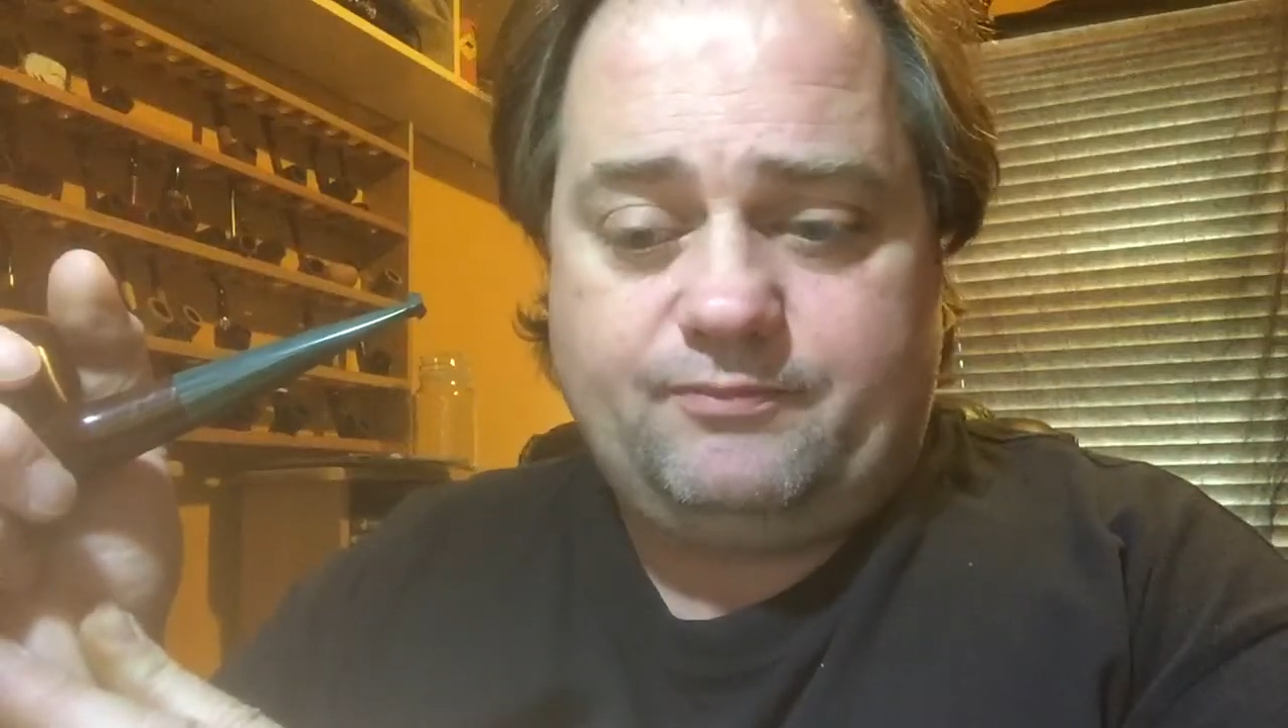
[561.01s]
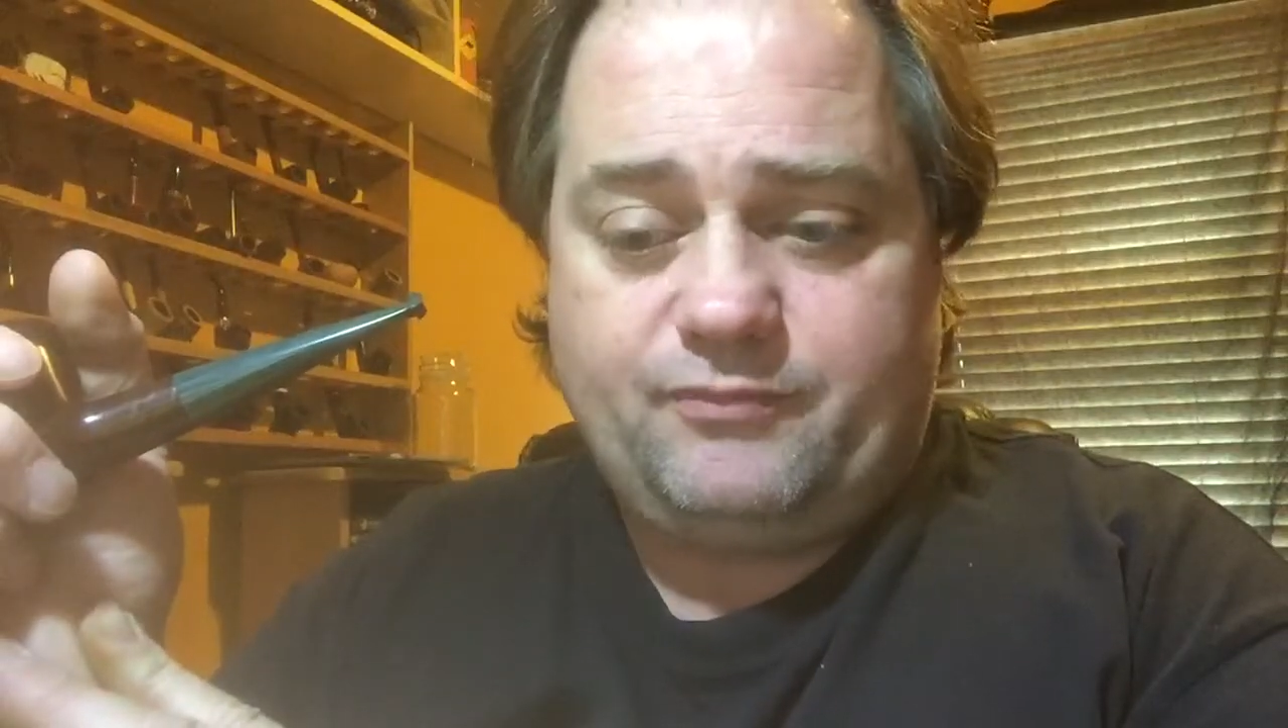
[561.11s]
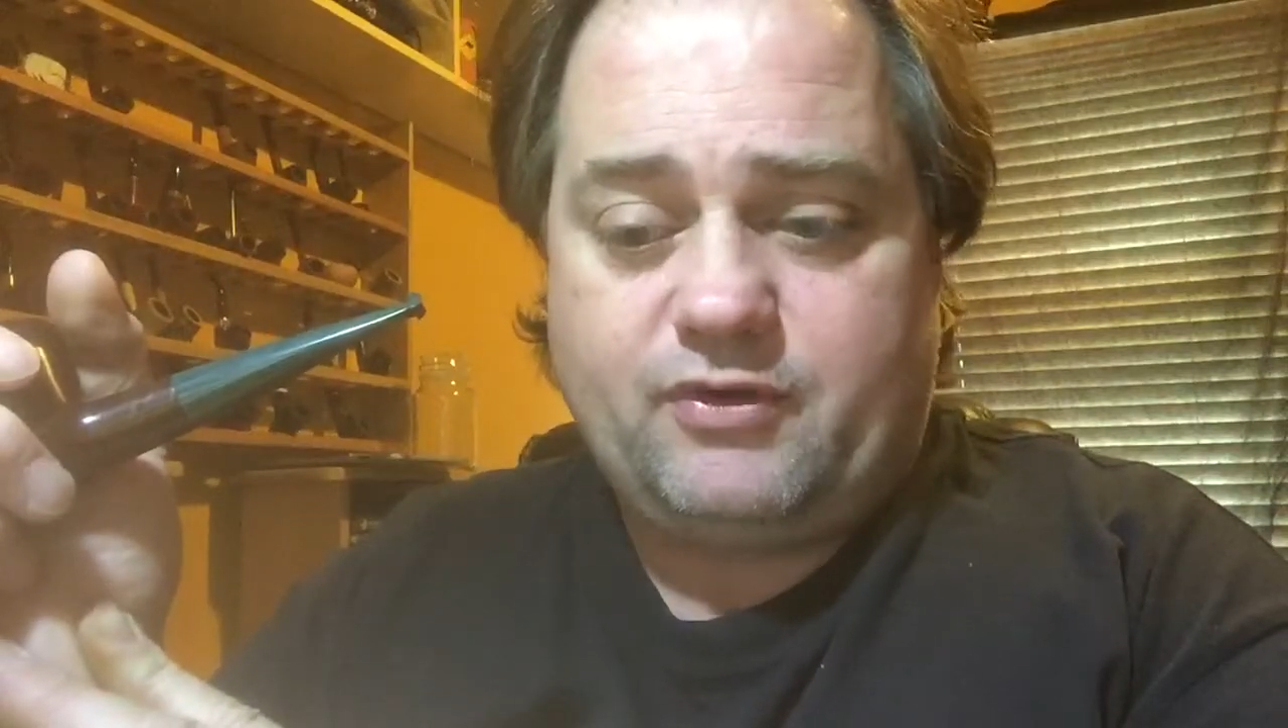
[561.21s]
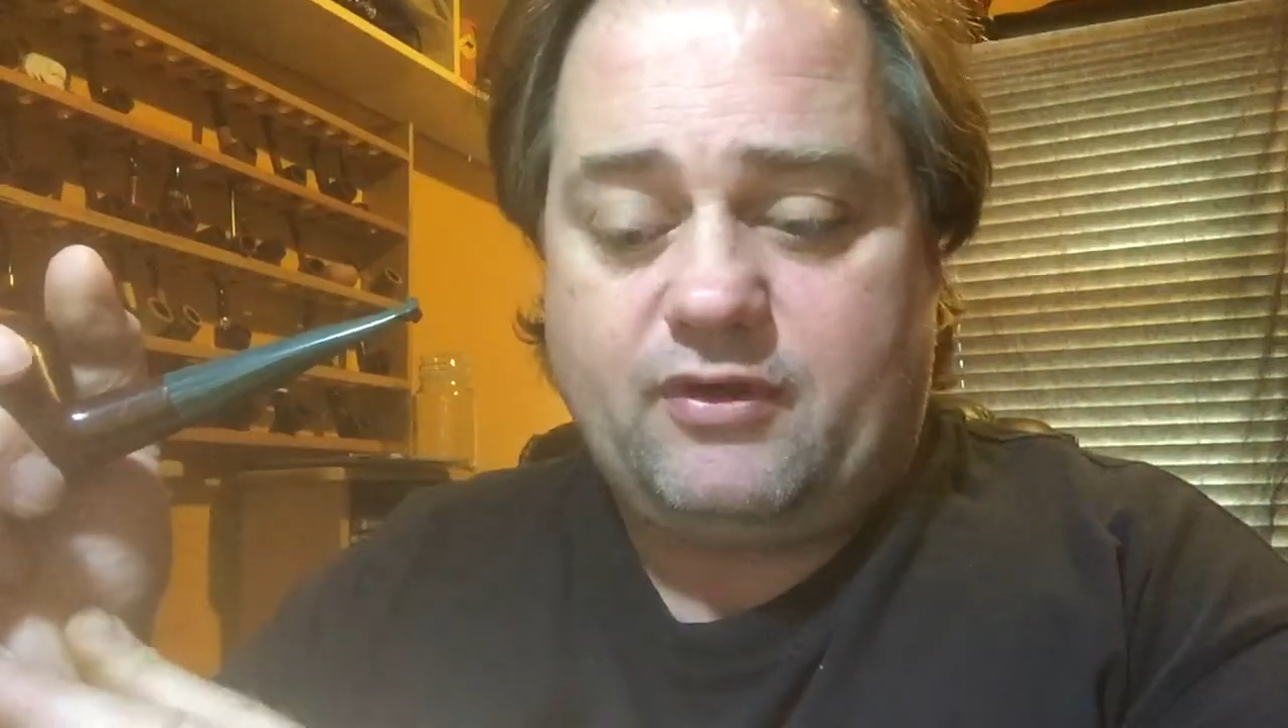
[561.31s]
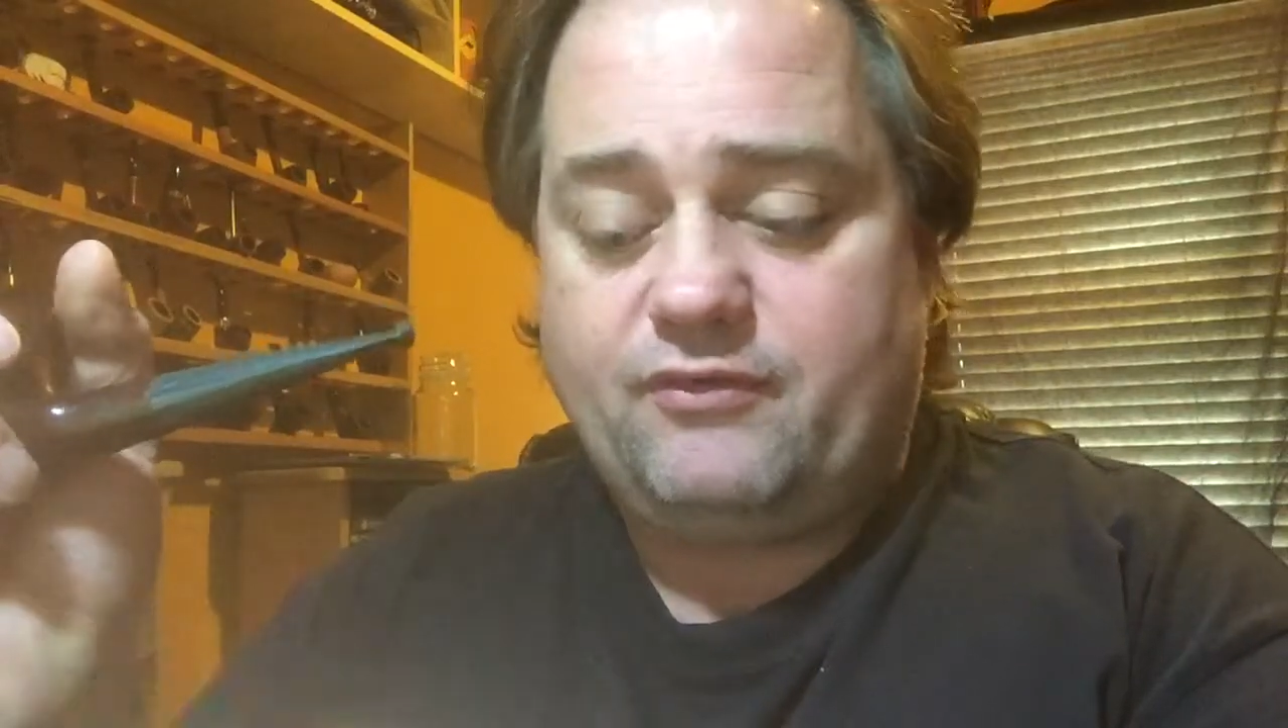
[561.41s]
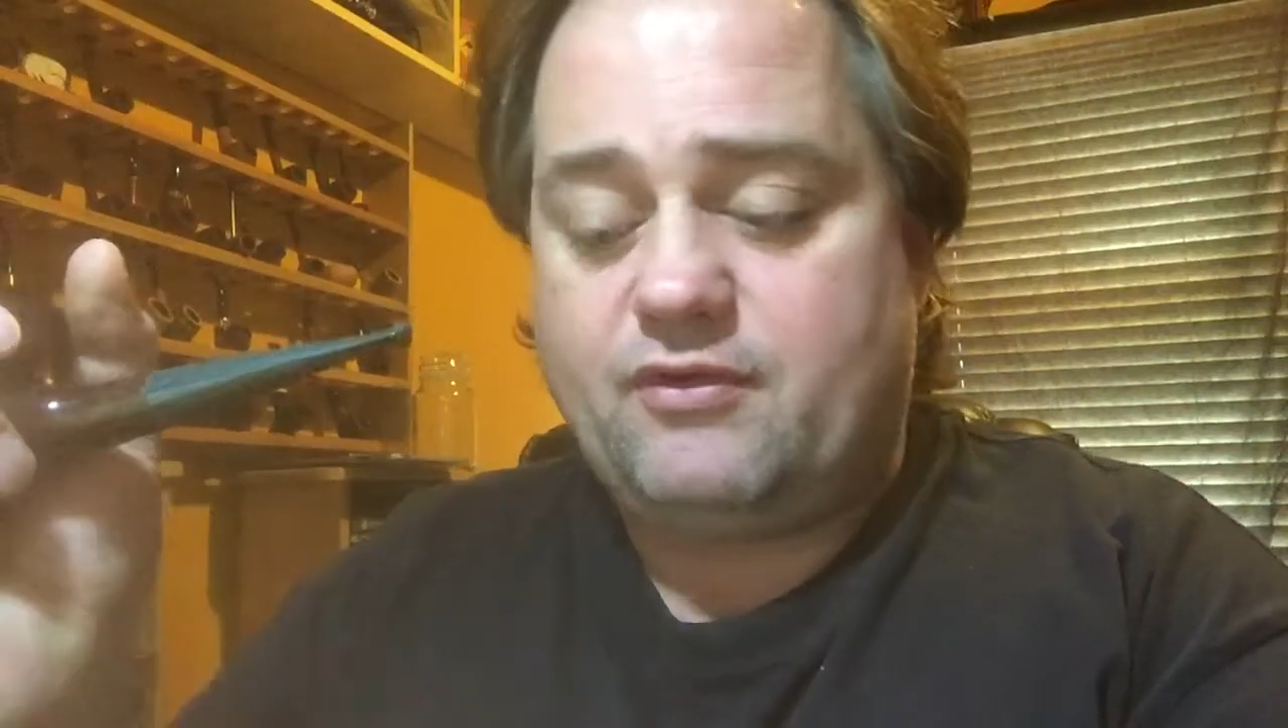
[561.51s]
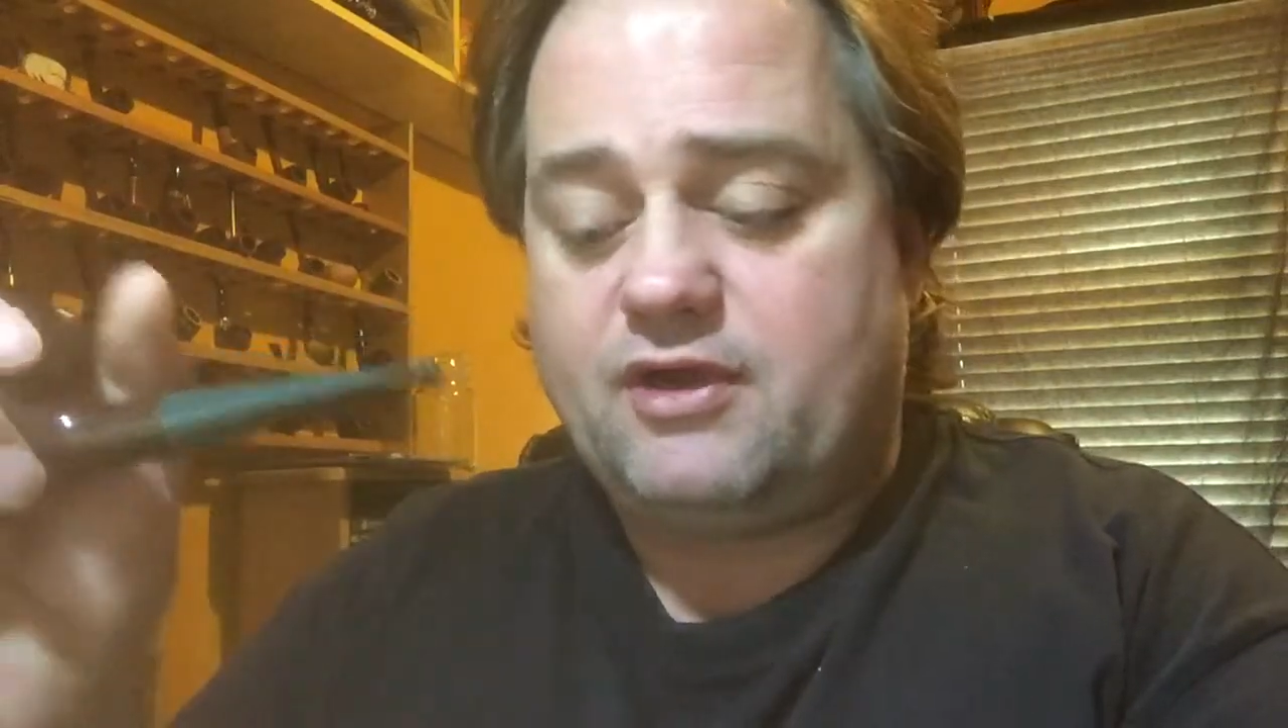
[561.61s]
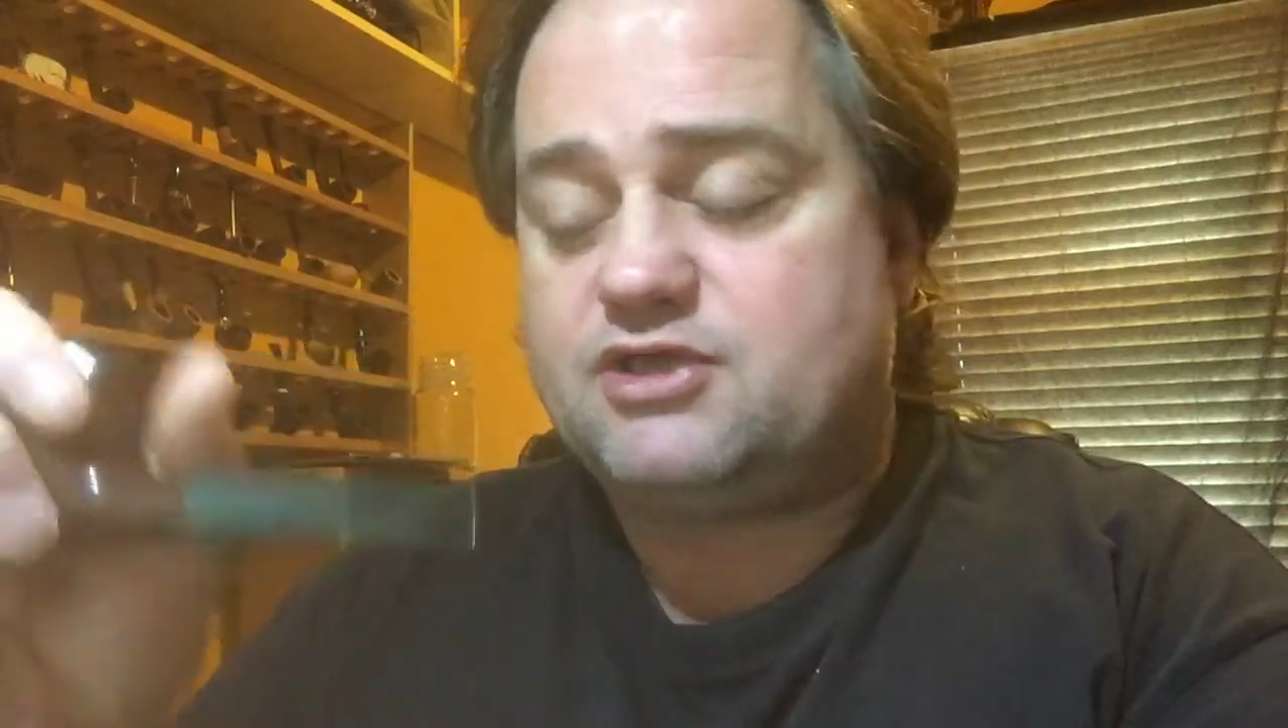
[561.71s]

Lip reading: There are